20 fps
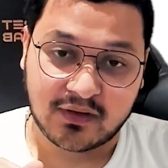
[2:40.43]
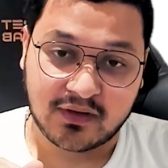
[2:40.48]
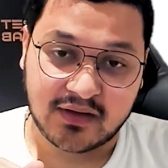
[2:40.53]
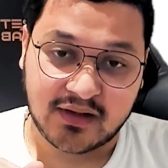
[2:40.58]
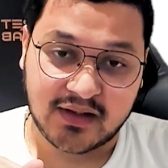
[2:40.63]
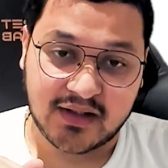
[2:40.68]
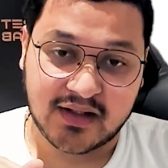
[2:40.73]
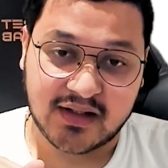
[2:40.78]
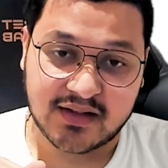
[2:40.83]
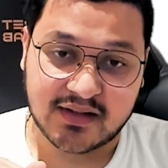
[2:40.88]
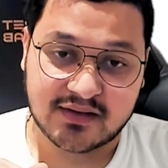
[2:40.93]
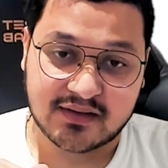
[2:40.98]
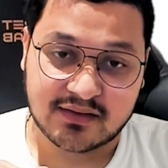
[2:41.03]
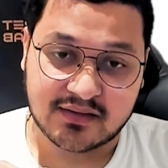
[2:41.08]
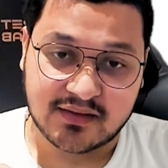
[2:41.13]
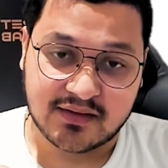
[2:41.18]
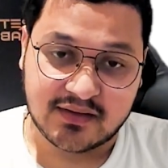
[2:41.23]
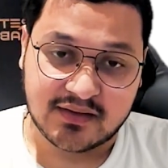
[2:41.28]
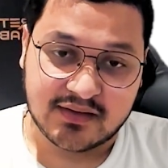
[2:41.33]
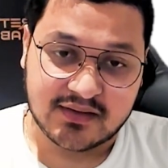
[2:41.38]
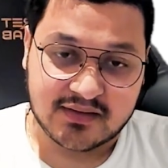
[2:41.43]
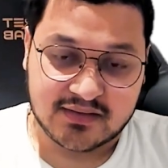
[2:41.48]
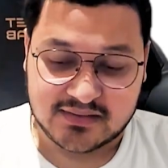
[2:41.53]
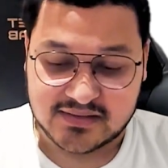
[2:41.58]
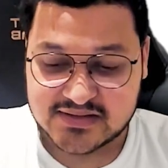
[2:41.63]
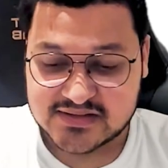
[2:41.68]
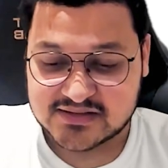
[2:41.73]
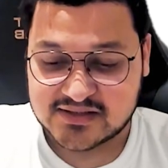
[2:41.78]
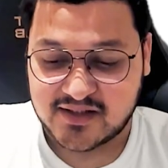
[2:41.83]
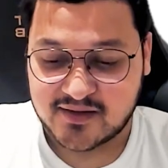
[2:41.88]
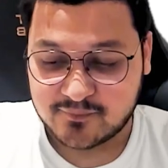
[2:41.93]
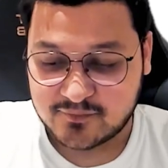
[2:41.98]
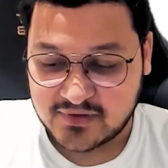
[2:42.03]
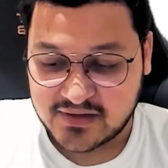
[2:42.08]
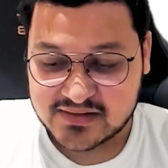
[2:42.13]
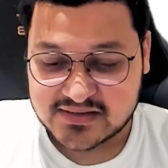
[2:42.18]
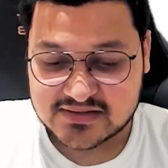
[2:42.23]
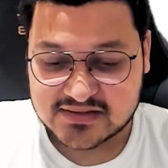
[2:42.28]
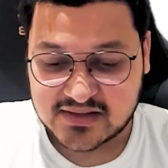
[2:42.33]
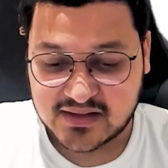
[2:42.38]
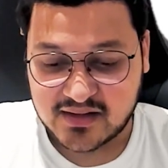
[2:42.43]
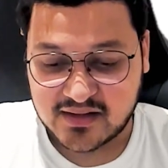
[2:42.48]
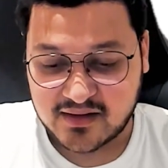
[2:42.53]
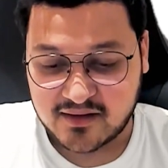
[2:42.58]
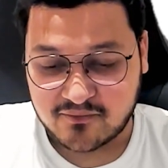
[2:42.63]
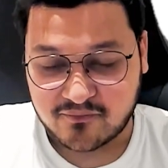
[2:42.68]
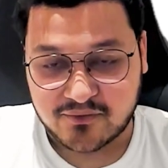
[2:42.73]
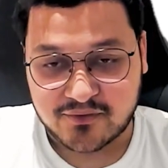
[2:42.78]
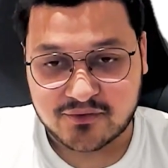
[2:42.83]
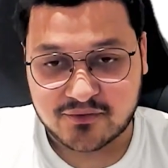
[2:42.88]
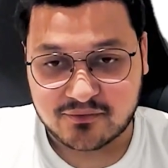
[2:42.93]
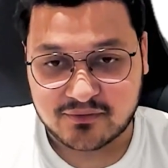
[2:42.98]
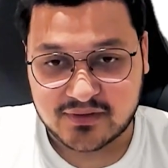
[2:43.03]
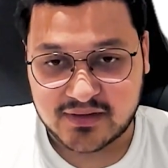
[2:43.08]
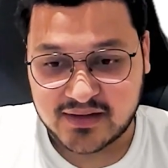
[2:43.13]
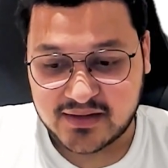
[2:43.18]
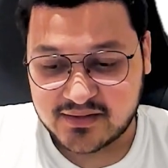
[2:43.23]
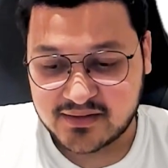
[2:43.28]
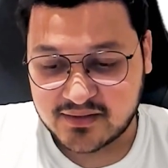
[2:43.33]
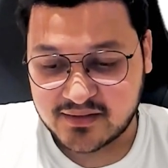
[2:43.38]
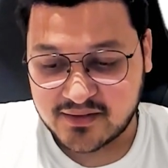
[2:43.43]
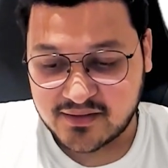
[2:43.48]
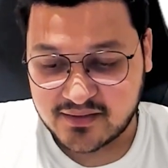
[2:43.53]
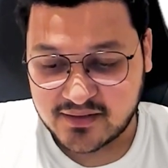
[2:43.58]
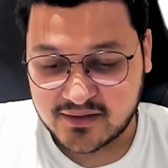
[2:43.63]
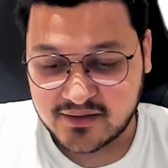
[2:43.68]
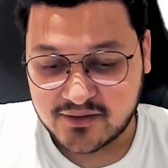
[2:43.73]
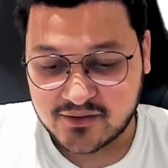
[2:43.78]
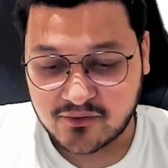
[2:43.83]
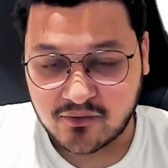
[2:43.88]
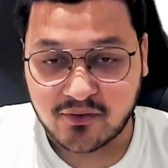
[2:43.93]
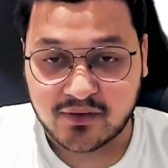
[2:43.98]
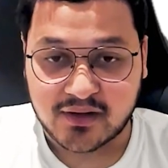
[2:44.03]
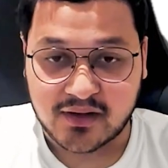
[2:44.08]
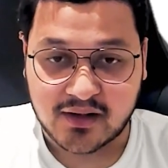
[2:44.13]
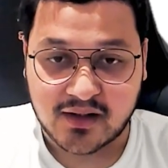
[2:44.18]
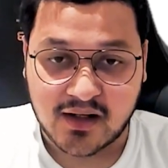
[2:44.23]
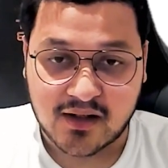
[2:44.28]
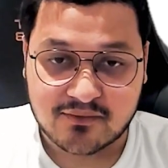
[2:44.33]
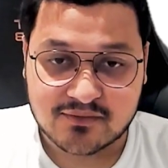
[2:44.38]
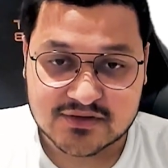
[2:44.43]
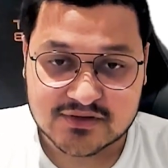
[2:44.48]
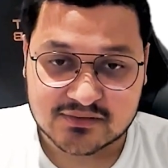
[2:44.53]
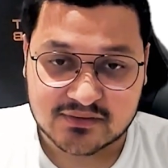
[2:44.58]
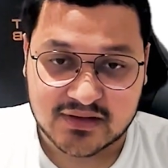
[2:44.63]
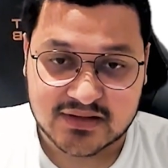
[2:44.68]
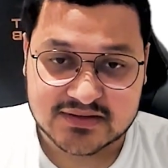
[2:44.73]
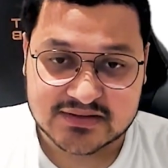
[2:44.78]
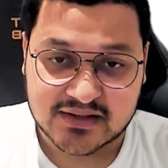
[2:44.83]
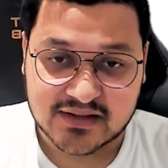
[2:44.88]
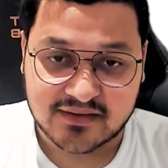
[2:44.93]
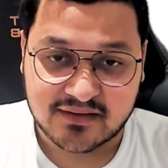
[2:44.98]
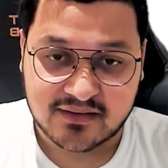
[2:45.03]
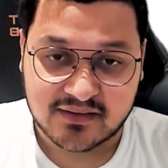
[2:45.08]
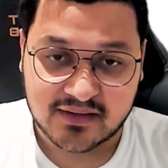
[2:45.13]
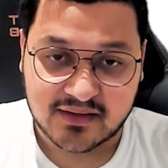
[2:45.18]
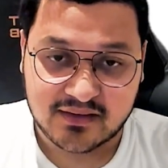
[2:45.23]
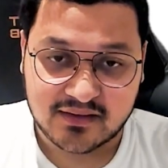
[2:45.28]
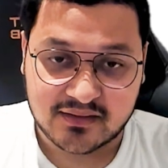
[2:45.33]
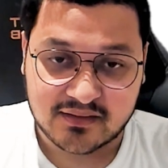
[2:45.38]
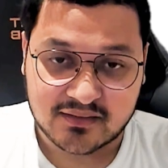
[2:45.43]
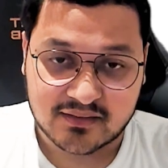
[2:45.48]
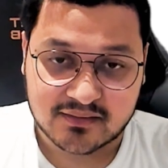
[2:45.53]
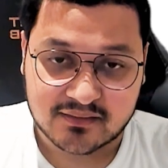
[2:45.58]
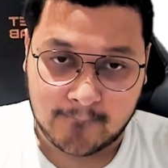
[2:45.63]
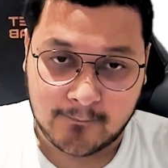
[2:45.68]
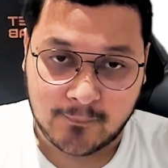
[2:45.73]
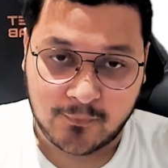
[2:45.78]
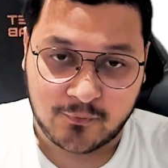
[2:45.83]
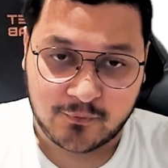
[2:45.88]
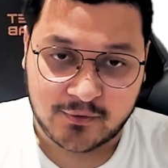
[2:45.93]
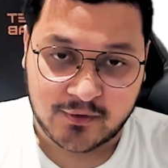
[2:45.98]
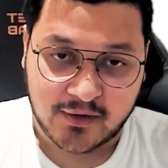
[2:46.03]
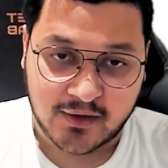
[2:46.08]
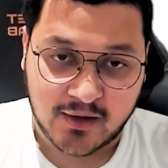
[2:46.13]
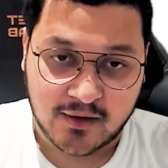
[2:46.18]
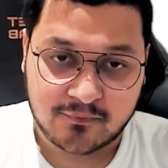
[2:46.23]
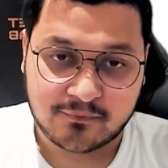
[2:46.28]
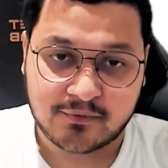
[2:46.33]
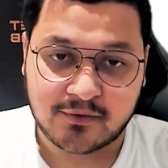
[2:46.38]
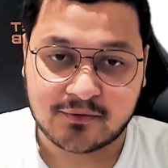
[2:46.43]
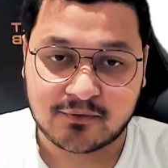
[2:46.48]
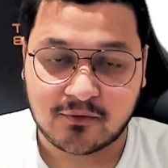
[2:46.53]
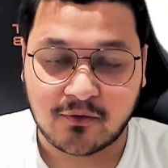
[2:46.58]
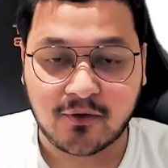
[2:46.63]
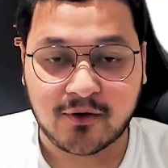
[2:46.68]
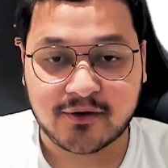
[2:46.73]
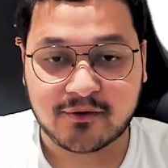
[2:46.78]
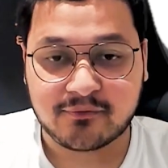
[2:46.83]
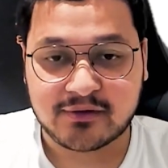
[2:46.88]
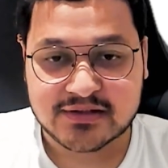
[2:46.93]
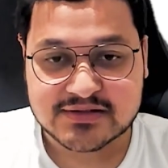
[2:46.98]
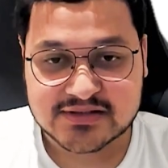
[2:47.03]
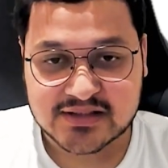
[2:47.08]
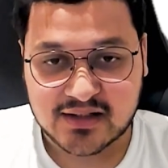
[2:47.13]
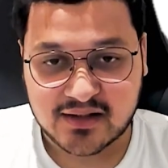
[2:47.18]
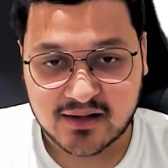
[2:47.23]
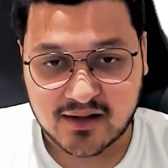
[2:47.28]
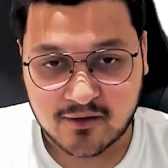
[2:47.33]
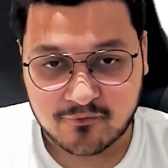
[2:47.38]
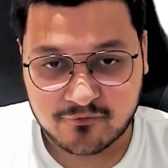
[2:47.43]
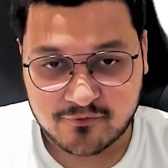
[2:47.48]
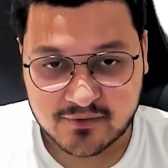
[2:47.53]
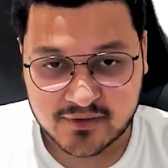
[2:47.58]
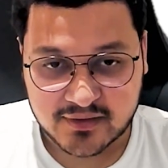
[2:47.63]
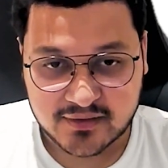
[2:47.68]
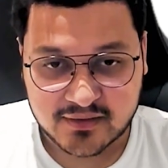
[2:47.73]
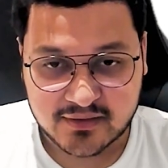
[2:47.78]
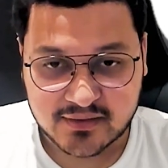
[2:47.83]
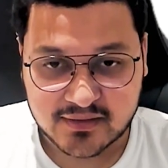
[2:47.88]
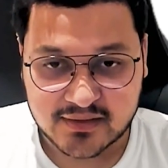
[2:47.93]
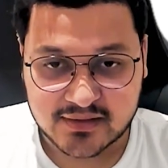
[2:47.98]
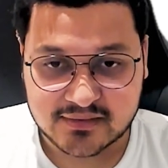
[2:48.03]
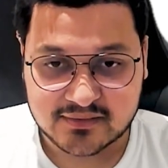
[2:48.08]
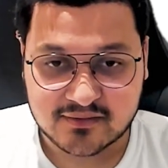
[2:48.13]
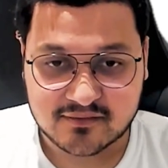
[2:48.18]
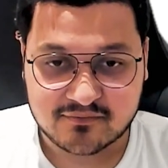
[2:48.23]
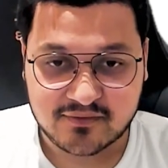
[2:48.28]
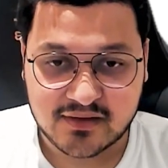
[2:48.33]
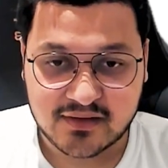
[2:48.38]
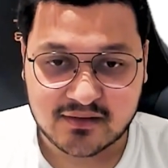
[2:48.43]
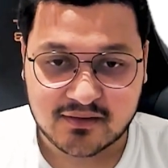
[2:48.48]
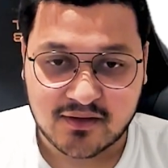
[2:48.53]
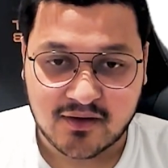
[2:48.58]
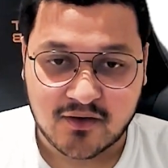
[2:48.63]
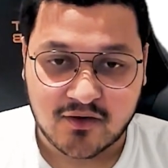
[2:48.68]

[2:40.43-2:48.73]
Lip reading: And this time, let's say I want to create a trigger on account. So I'll say trigger on account, or you can say account trigger, either way.